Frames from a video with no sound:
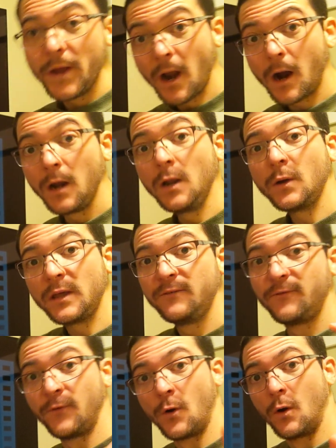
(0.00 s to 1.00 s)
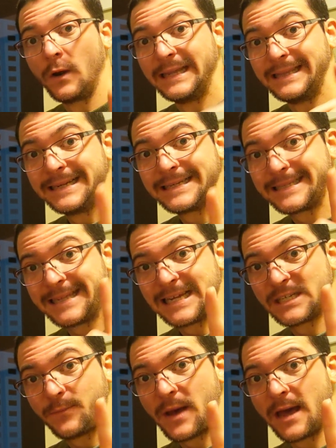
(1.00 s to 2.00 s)
we are looking for in this
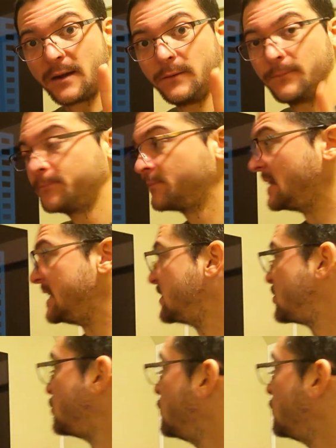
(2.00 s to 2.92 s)
test pattern is